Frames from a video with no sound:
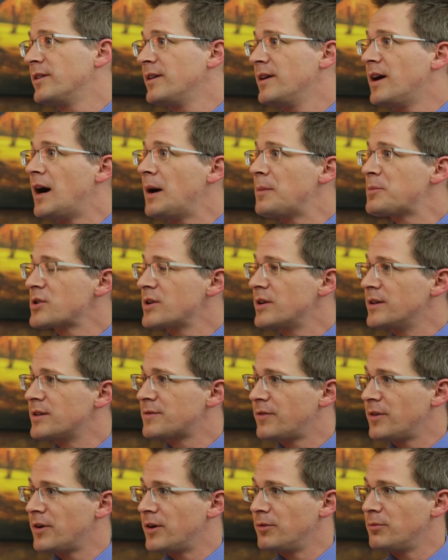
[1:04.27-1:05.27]
the option is
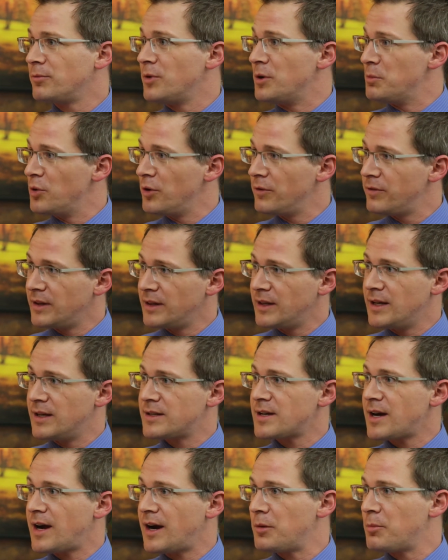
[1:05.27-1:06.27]
for removing the
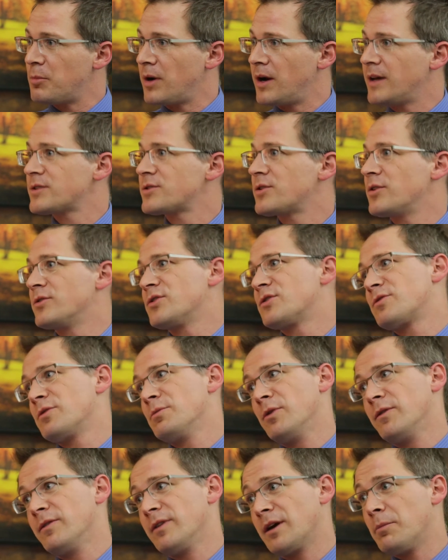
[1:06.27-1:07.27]
entire breast or just
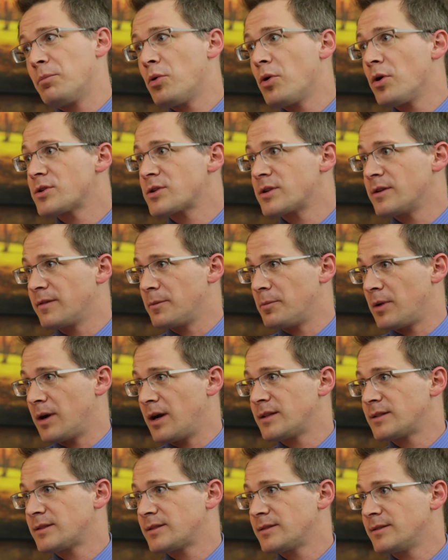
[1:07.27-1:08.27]
removing a portion of the
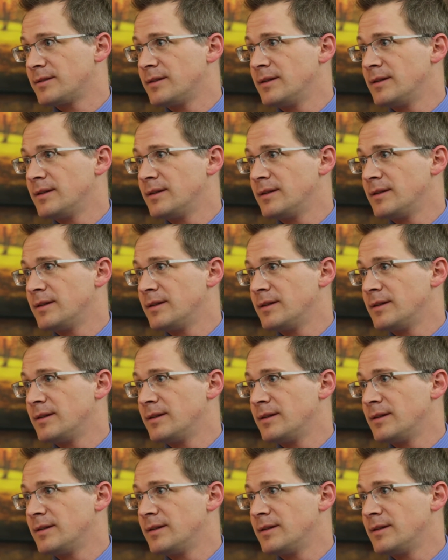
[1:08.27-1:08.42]
breast.